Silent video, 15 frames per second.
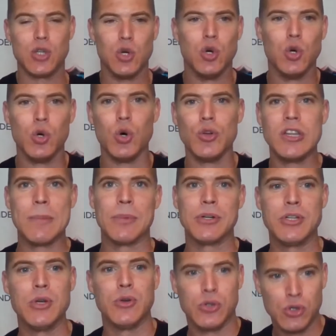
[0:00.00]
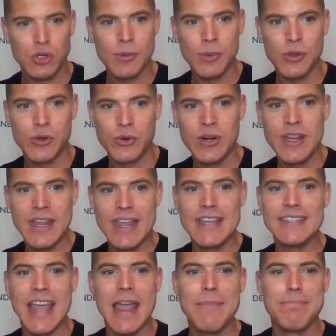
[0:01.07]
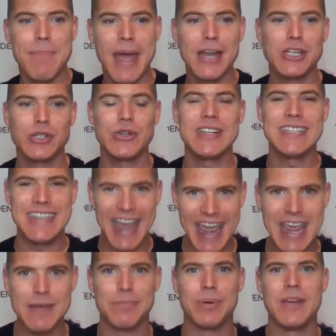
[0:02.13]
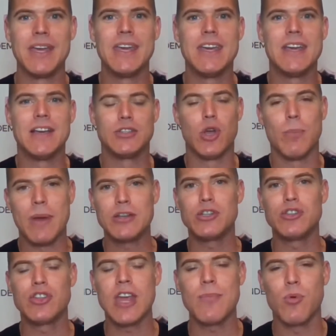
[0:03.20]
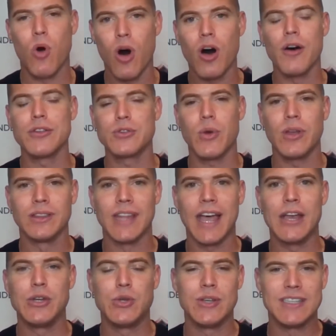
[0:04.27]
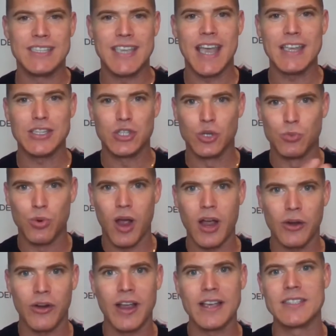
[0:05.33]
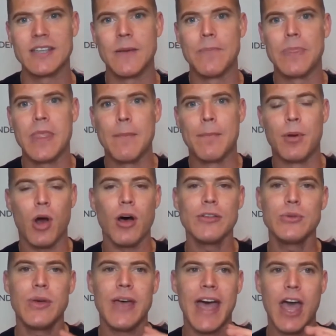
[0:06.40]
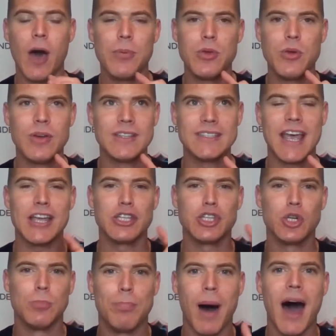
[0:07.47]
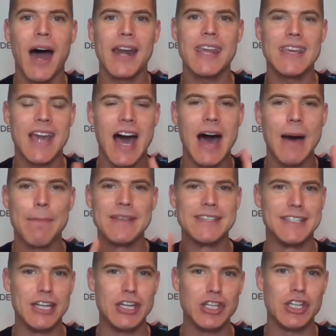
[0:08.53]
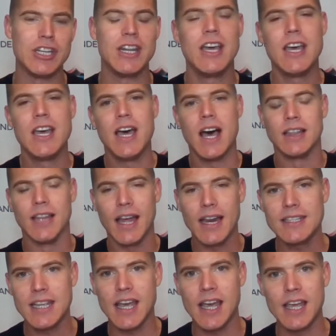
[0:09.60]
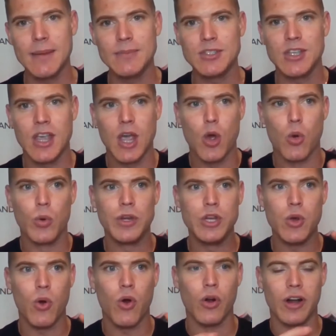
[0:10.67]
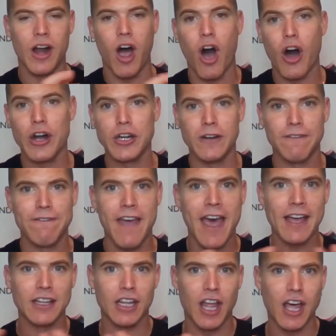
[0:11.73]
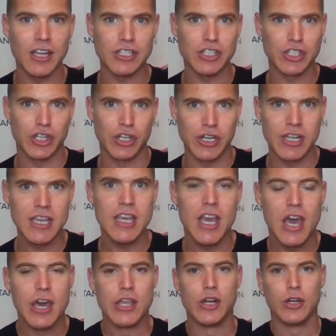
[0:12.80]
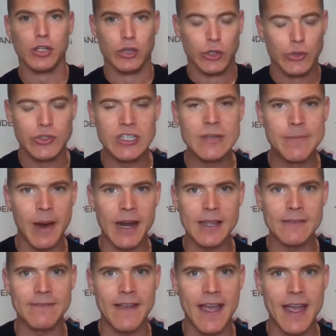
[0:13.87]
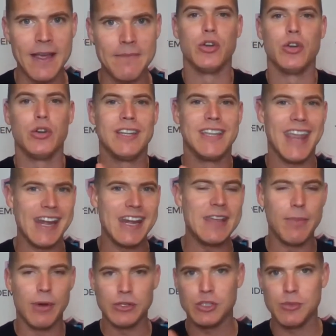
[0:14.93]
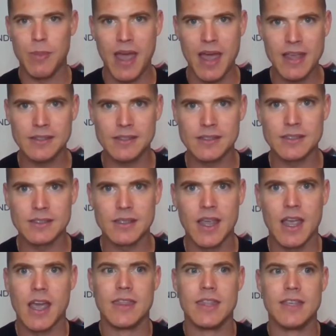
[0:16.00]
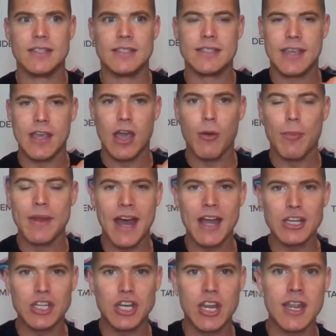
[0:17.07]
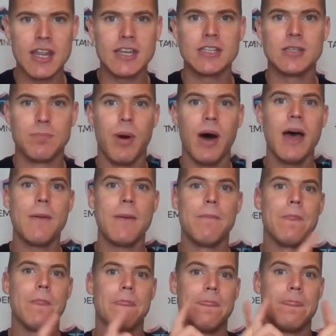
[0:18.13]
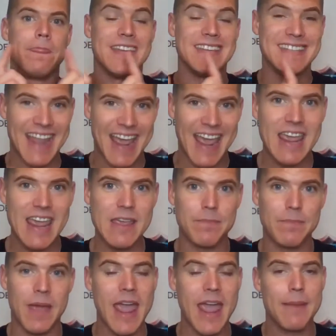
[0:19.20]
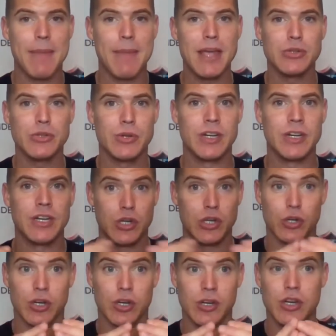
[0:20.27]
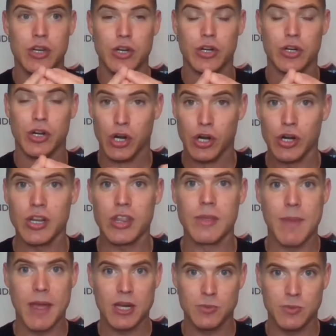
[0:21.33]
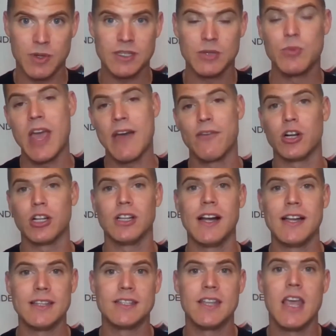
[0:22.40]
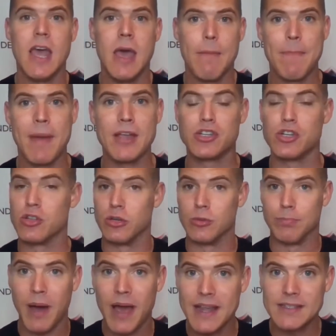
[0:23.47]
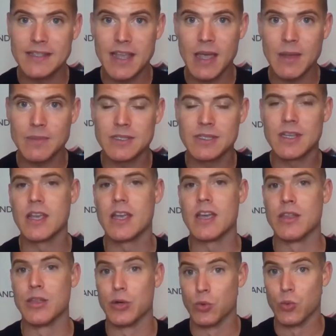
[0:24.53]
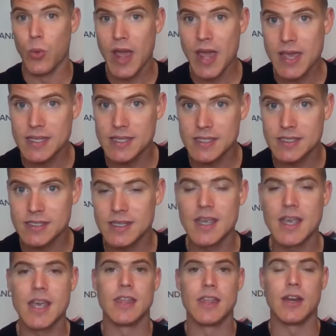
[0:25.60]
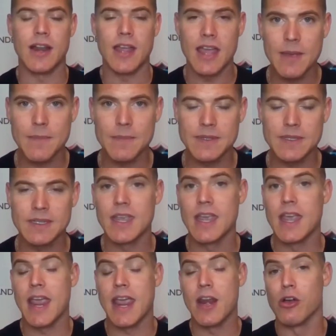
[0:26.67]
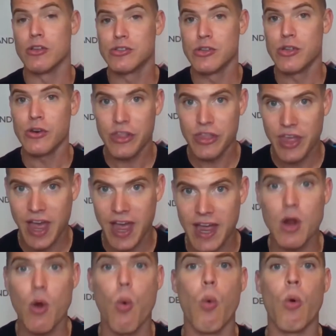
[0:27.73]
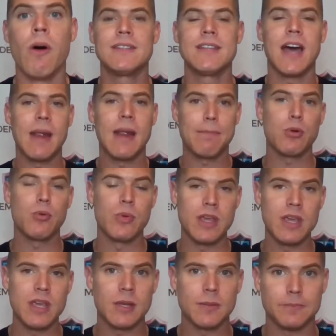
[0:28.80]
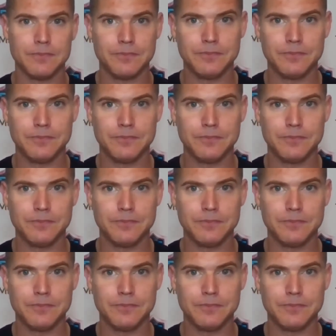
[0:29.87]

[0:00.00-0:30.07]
tool number two. Tool number three is a measuring tape. So measuring tape will also allow you to assess your progress, but also help you assess your body composition. A lot of times when you are on your fat loss journey, you're losing body fat, you're gaining muscle mass. The scale may not change, but the tape and measuring your girth measurements, we have our clients measure their biceps, their waist, their hips, and also their thigh one time per week.